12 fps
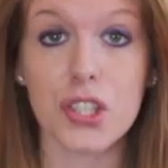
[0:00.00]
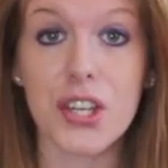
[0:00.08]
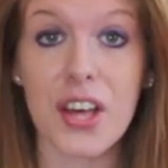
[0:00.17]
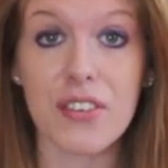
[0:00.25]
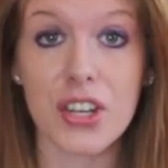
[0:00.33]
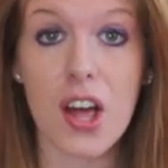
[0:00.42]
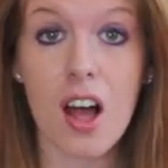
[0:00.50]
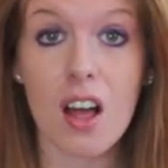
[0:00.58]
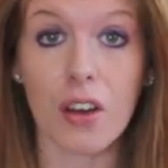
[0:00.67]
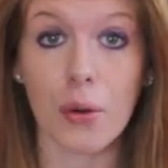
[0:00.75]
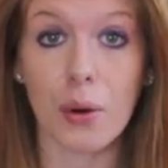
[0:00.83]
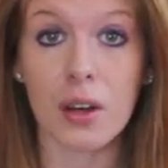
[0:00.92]
You never
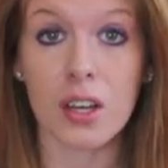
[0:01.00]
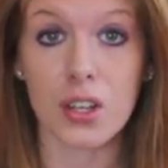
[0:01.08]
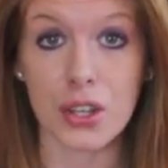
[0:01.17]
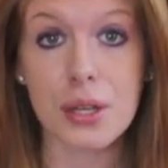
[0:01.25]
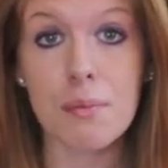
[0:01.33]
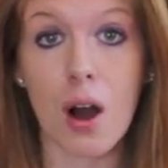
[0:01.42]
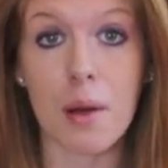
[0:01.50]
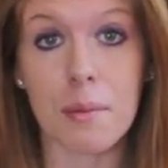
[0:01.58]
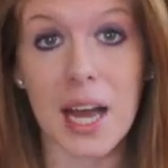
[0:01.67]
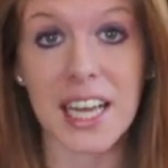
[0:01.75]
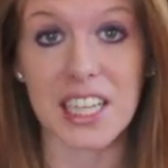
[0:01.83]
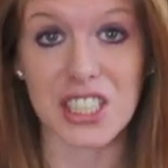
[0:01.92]
know, you
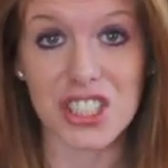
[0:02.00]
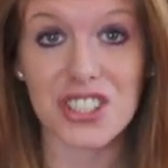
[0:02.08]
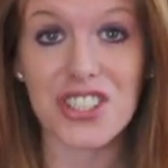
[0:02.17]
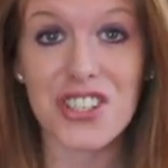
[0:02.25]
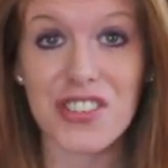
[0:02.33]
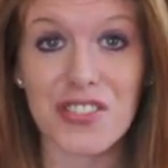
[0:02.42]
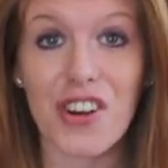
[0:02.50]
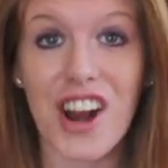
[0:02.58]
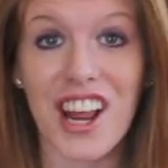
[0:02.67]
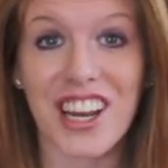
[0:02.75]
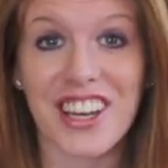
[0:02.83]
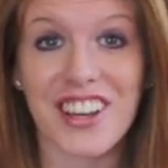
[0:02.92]
might make a true
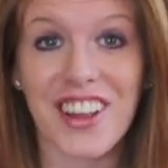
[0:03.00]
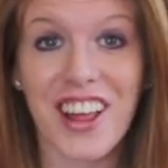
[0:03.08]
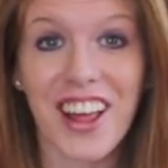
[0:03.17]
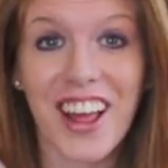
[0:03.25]
friend.